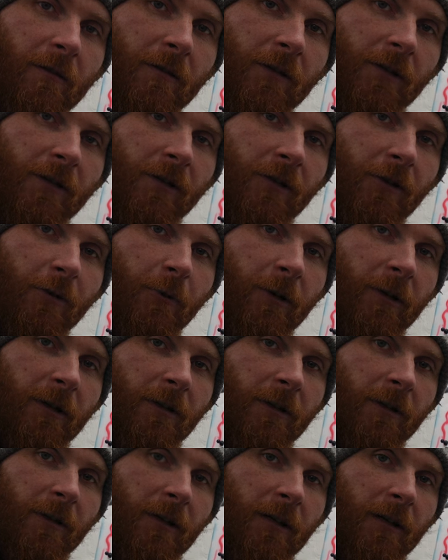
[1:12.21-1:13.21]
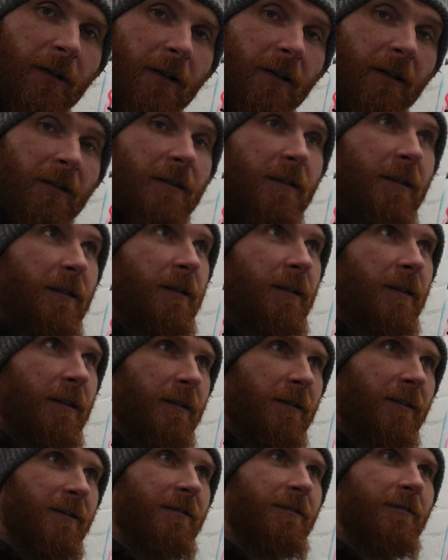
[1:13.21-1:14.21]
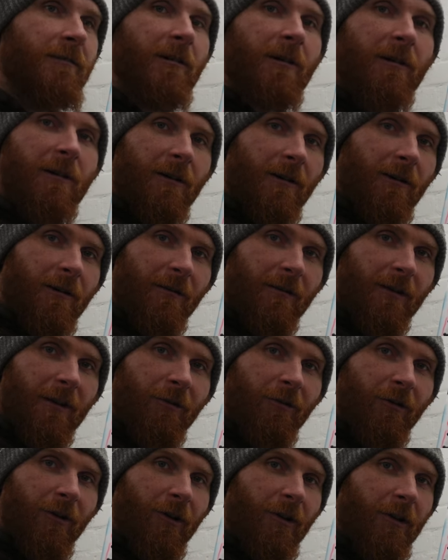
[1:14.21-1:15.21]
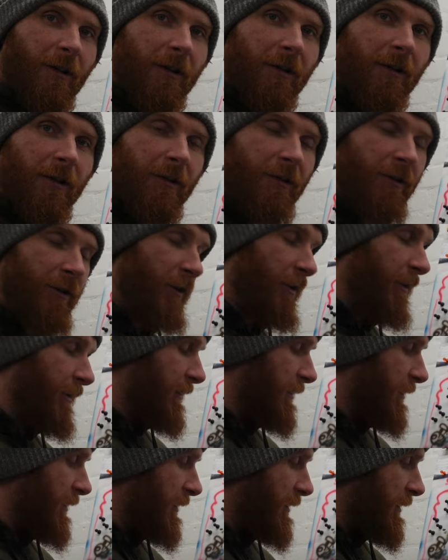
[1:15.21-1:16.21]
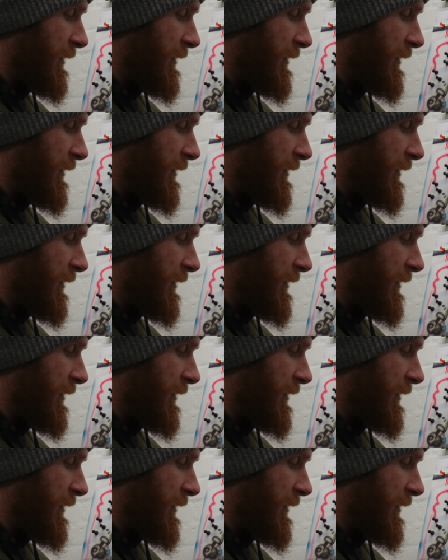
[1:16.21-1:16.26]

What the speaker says: Stuart, because it's their earlier years.